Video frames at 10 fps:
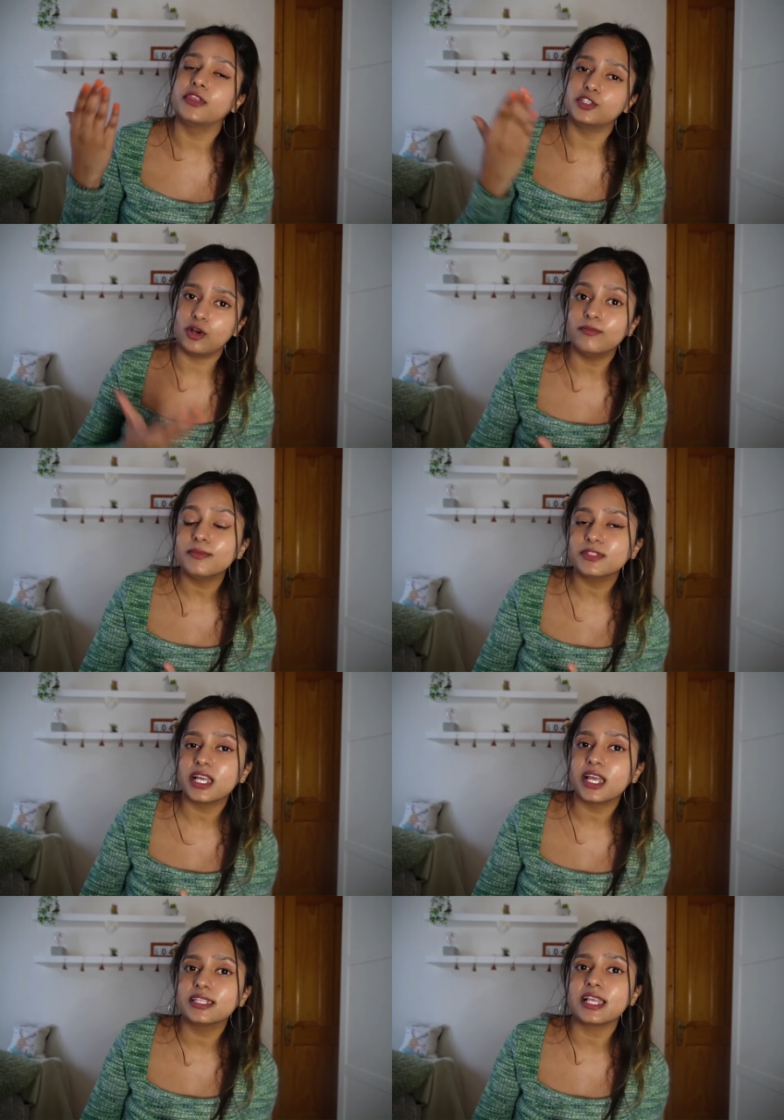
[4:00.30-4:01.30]
the job
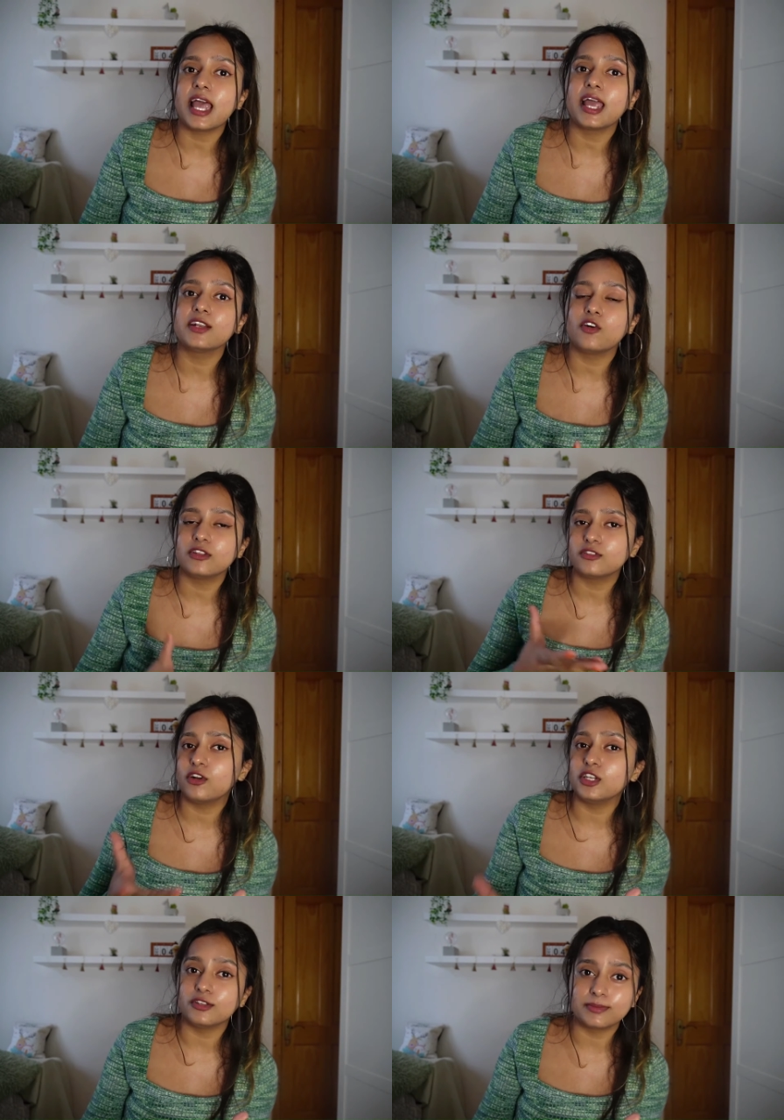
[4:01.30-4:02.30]
websites and also
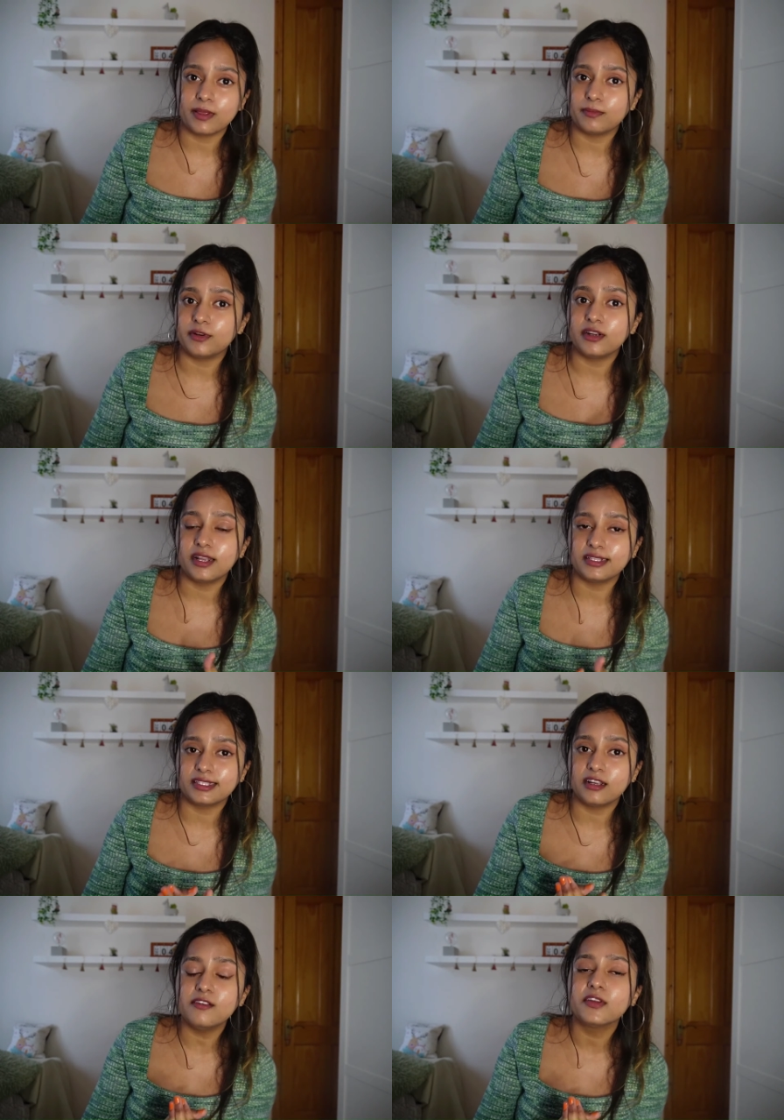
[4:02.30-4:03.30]
on newspaper and
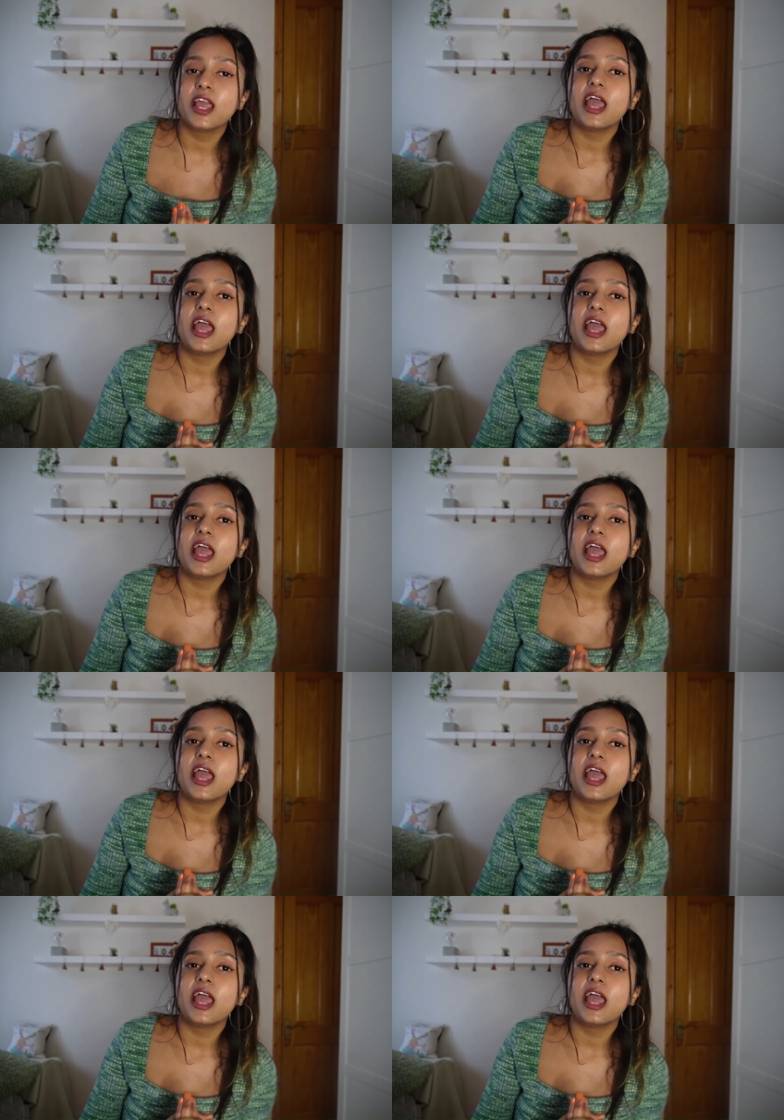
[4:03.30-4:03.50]
stuff.